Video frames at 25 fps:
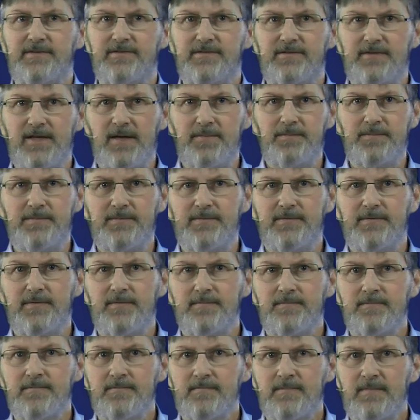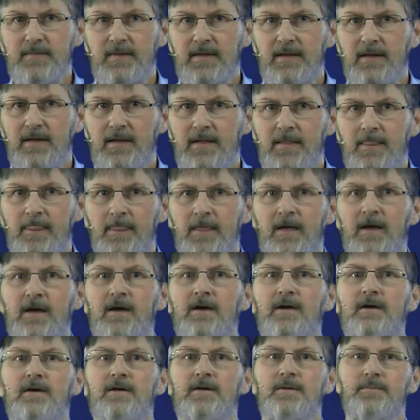steps.
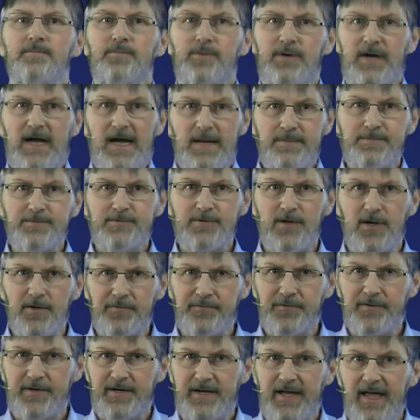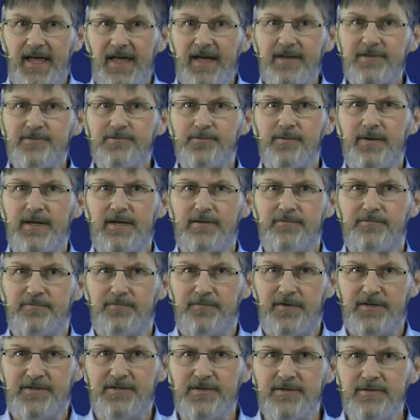Perhaps offer X-ray
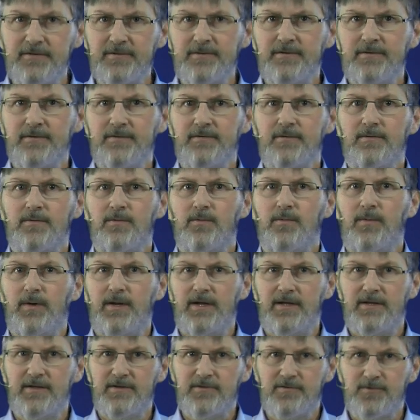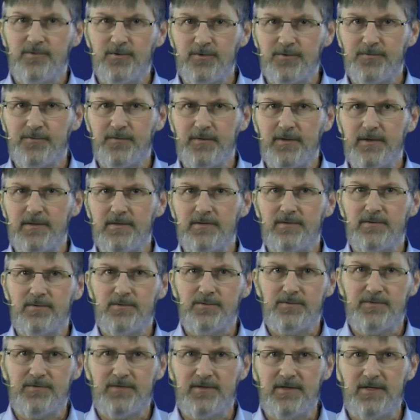vision when it is useful to
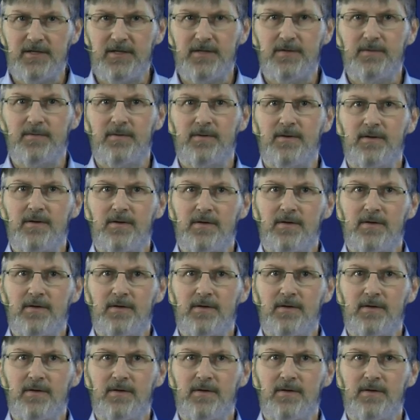see